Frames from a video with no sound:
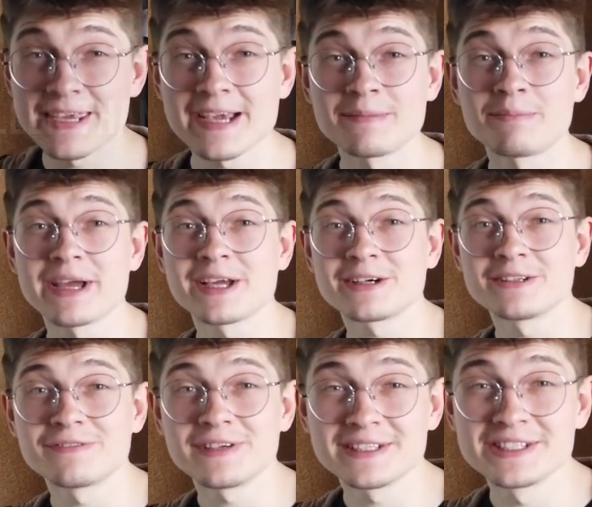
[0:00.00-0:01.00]
Yeah, my
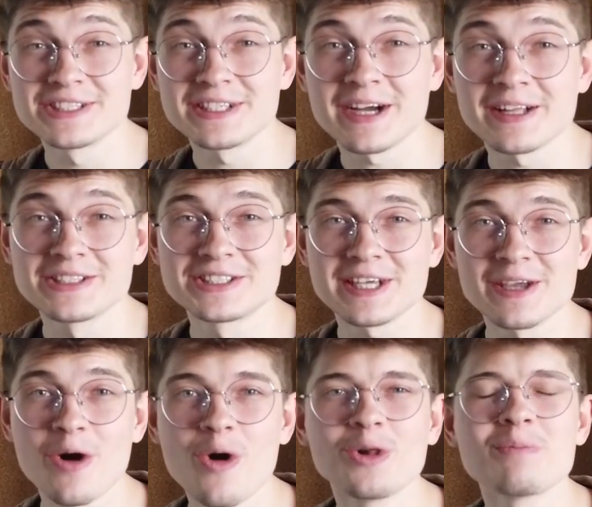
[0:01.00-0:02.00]
confidence that I'll
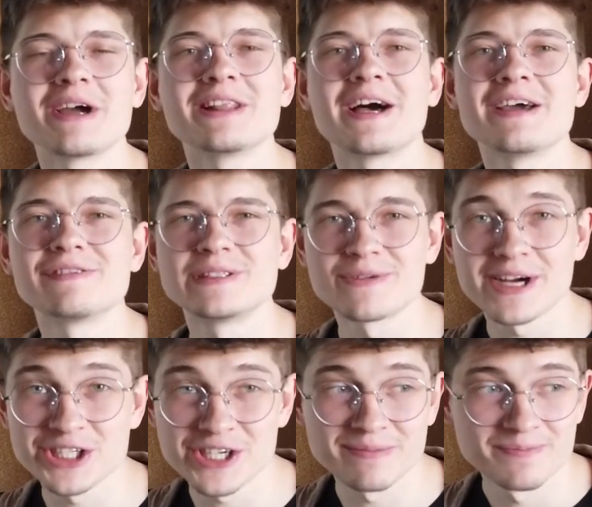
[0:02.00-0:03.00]
stay all my life in
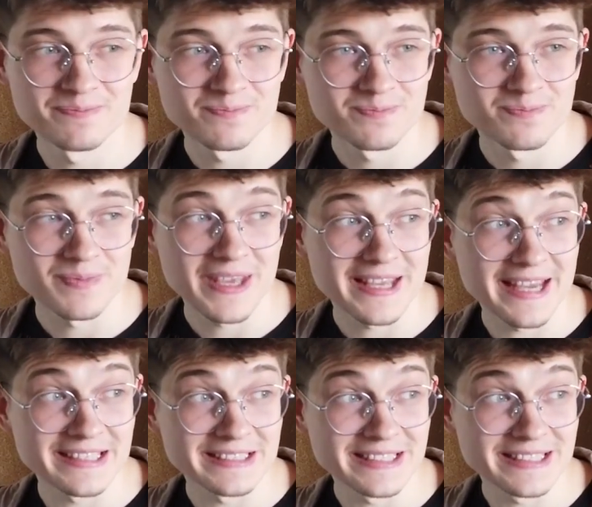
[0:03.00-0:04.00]
Russia.
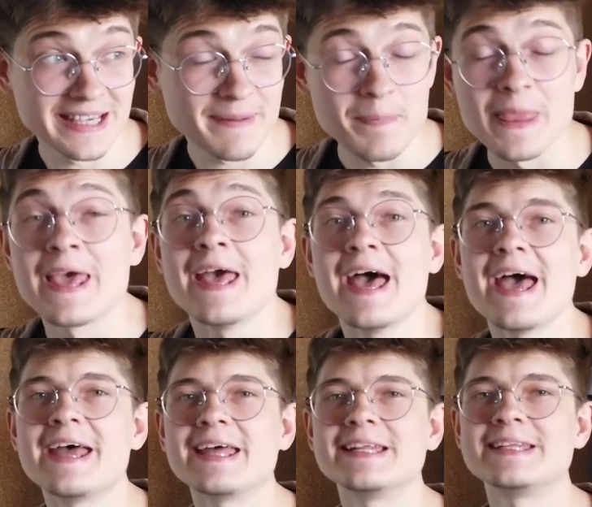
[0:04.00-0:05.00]
Yeah.
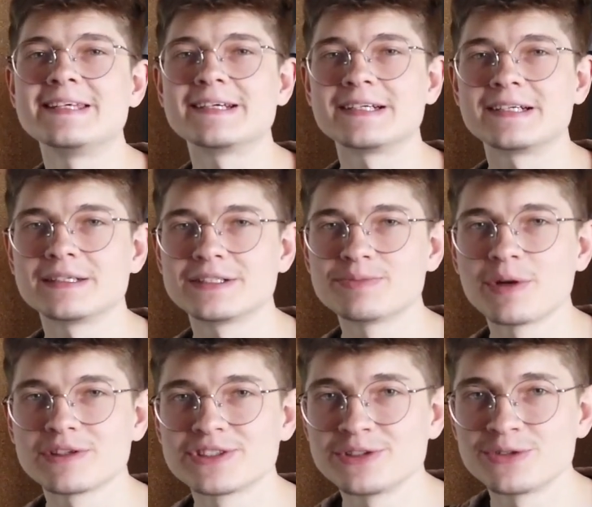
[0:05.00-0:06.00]
And
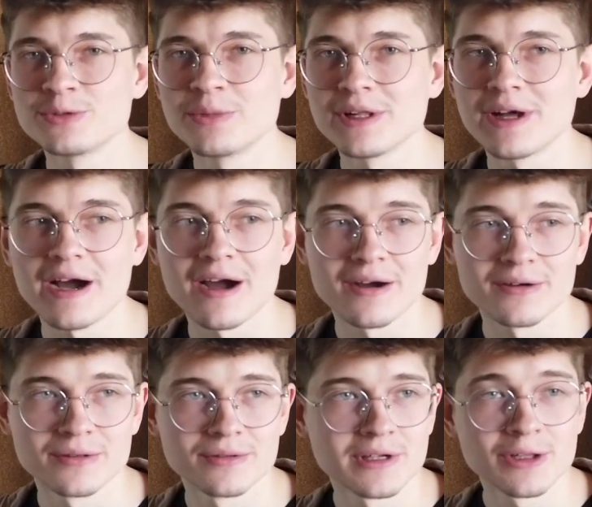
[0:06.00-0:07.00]
smaller than ruble,
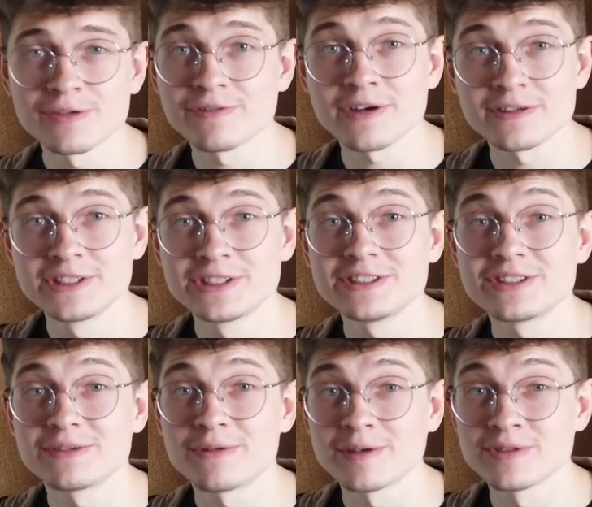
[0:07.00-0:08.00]
a lot of
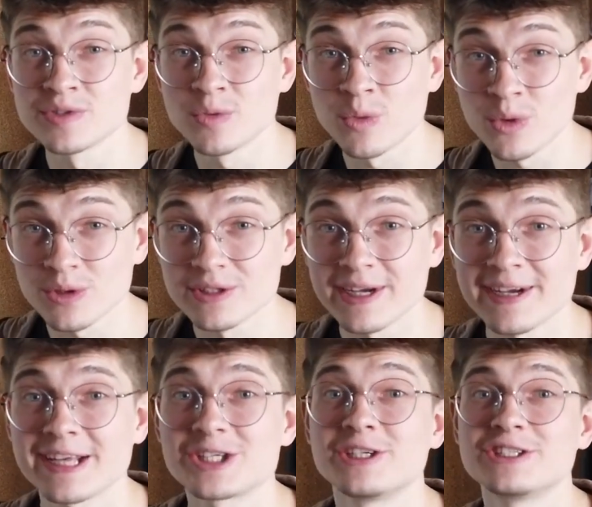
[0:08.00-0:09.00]
currencies around the world are
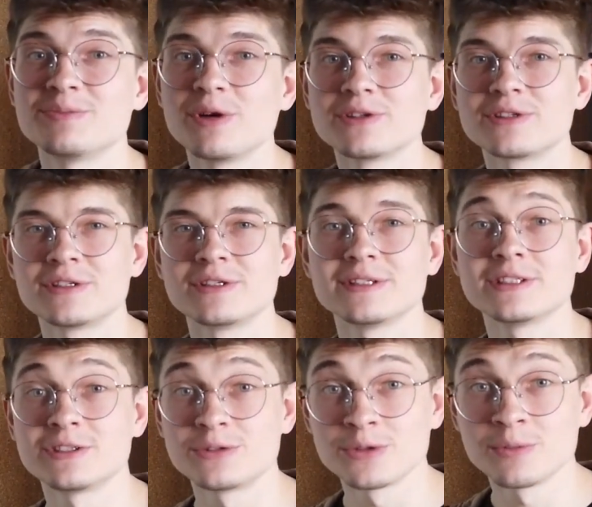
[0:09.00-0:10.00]
actually smaller
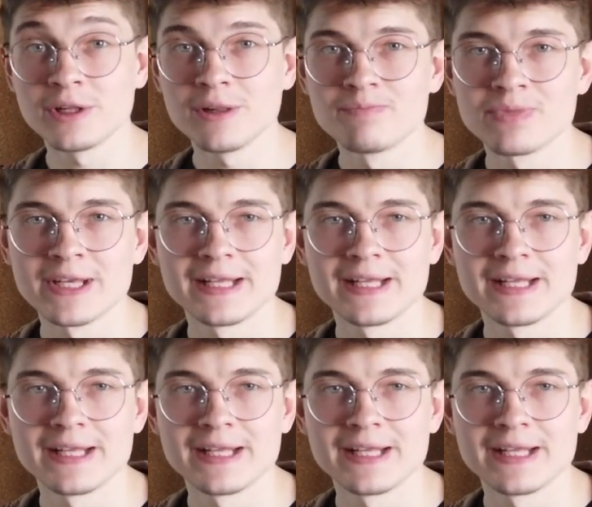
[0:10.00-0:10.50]
than ruble.